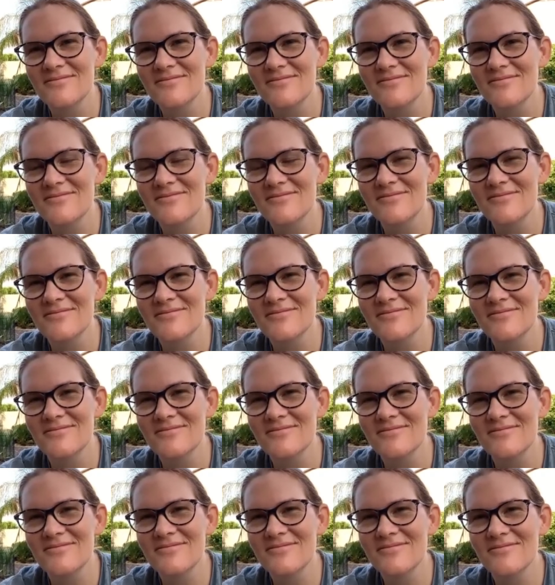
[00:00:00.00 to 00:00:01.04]

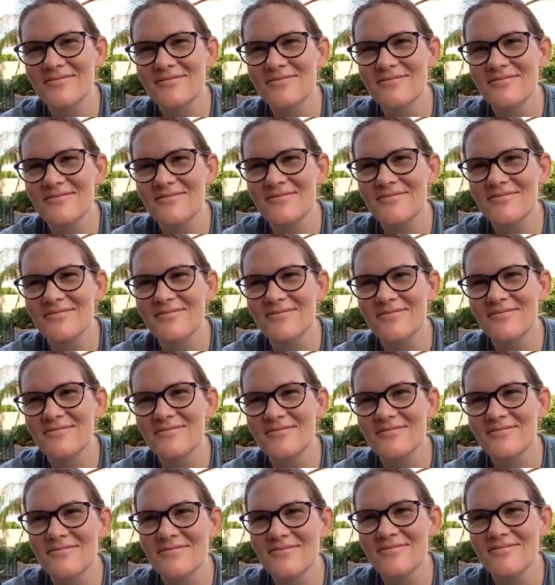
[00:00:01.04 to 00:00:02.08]

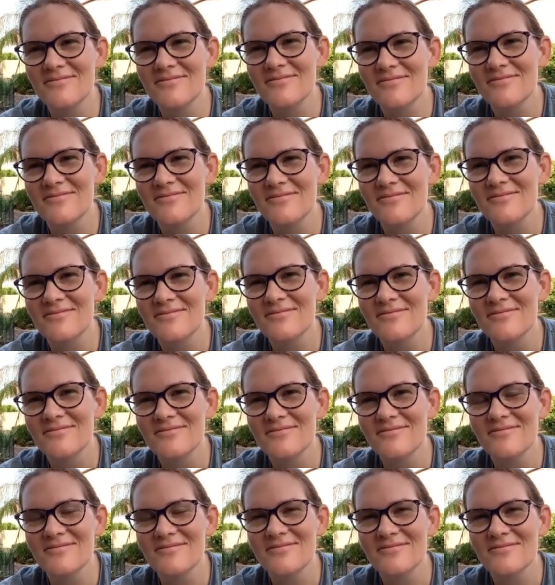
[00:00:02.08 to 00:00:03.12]

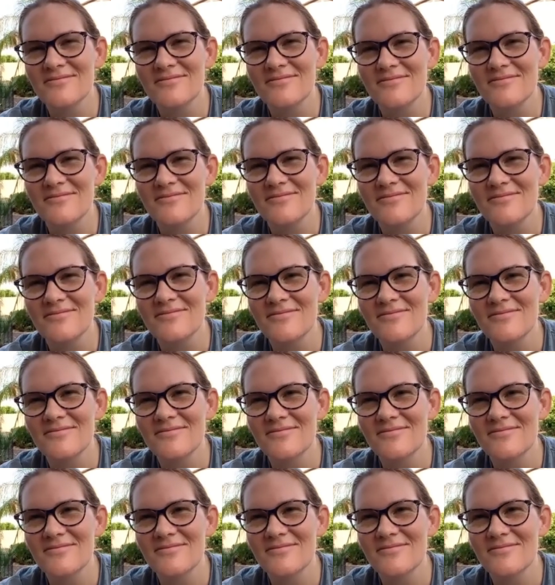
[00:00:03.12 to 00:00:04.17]

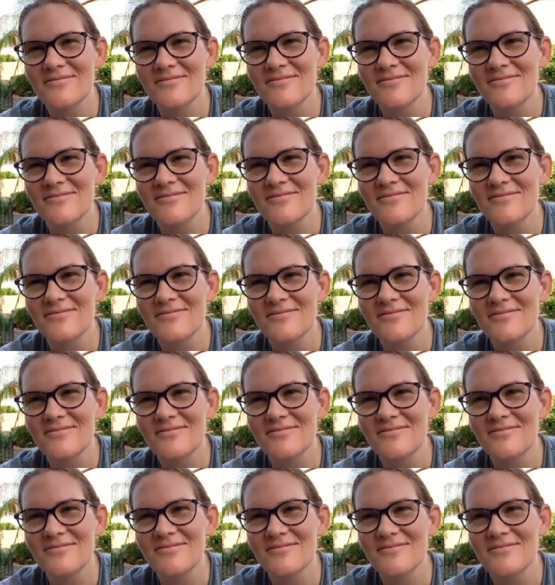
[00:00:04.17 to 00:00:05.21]

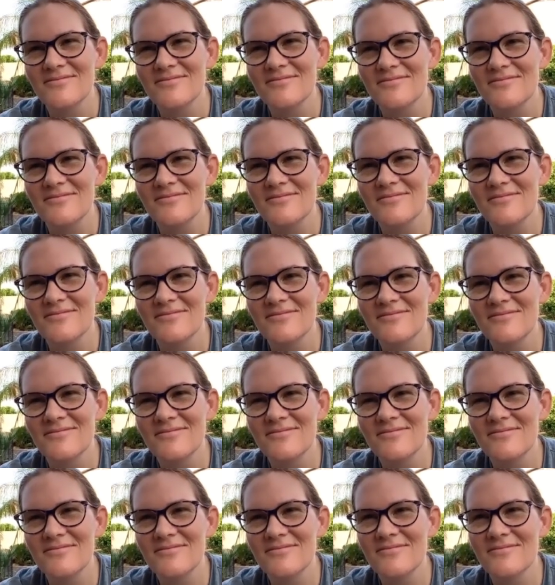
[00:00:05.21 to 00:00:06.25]

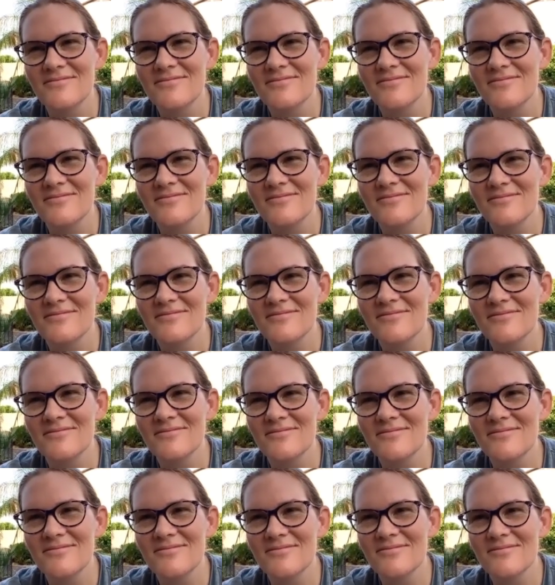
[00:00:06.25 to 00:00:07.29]

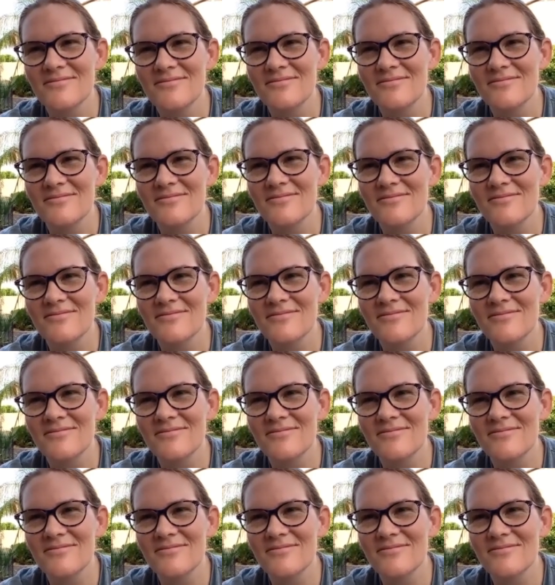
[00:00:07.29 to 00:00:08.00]
[no speech]